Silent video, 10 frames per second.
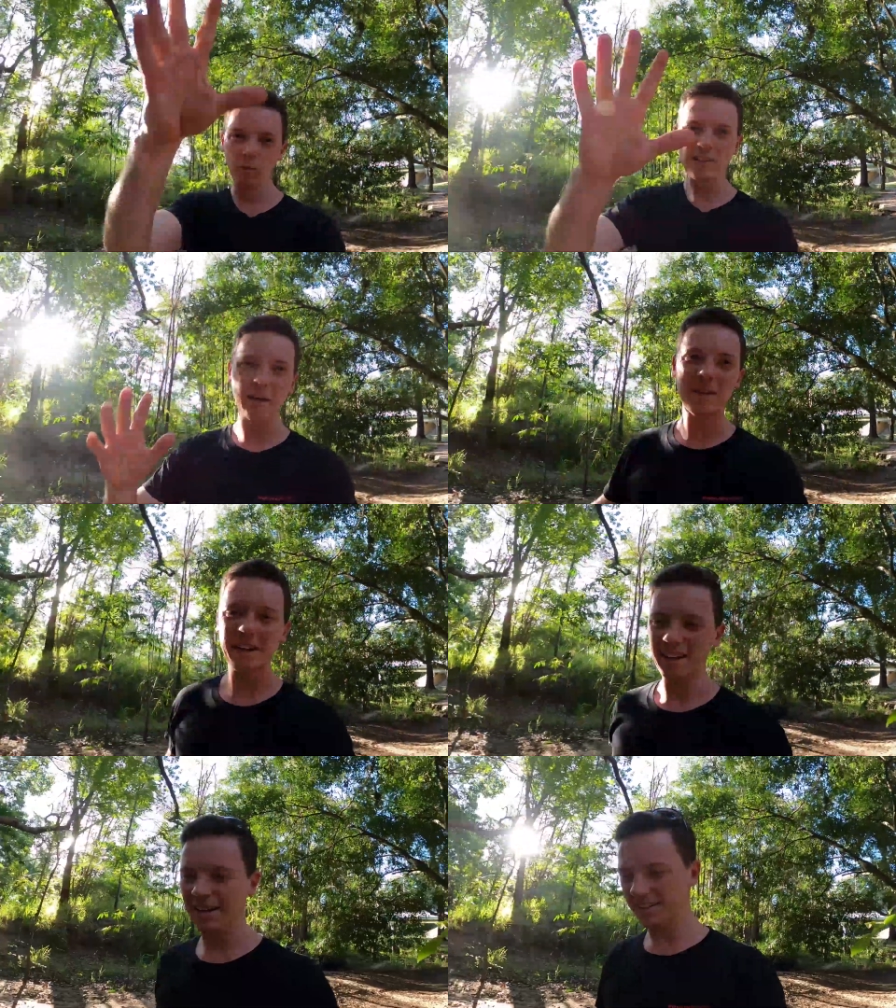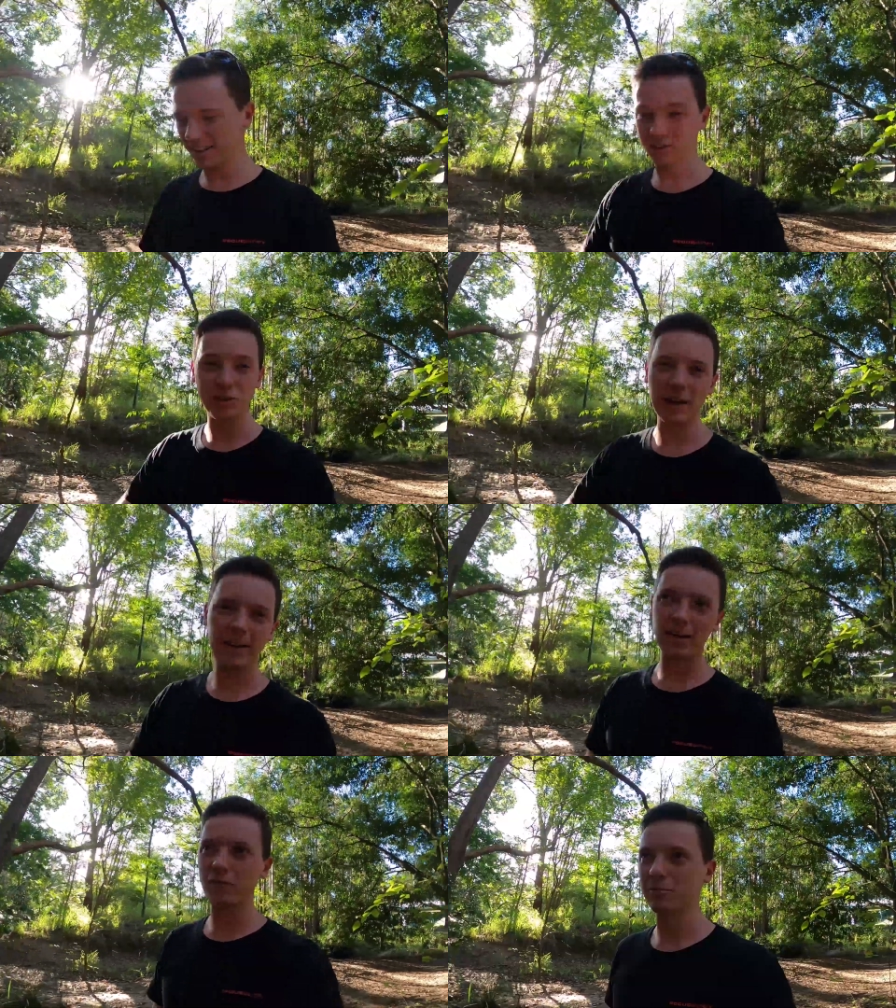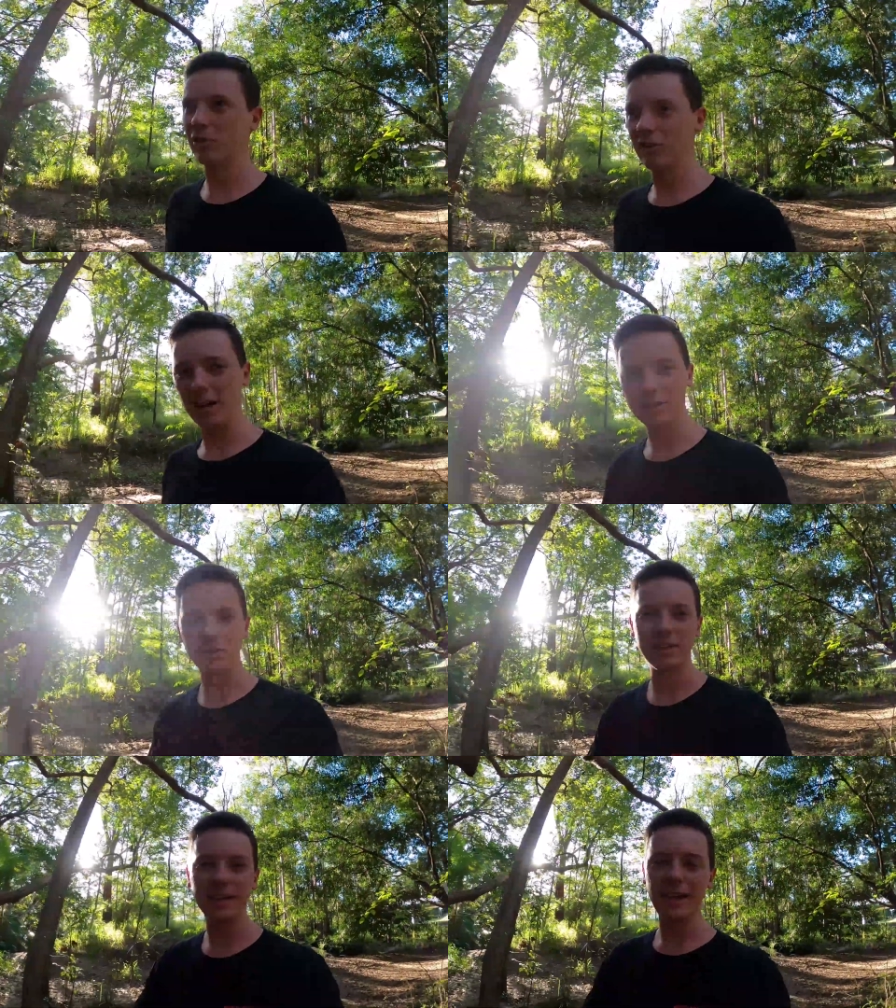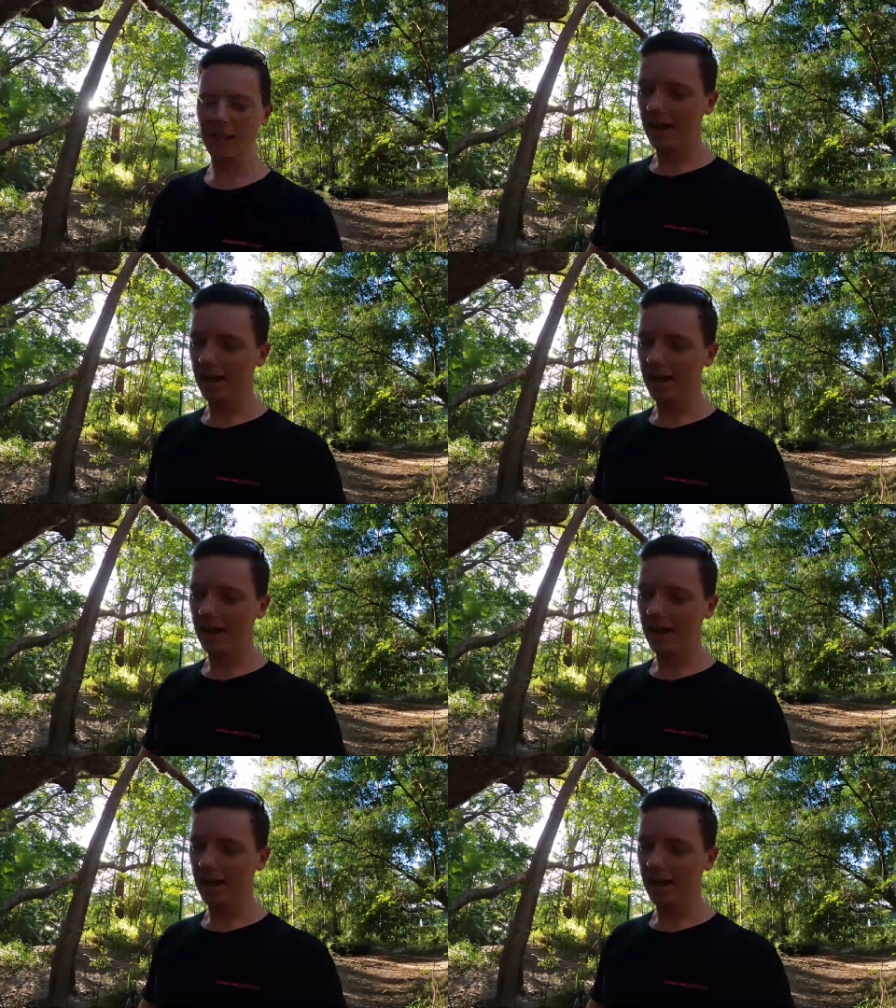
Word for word: What's up there guys? It's Jarryd here from Rogue Archery.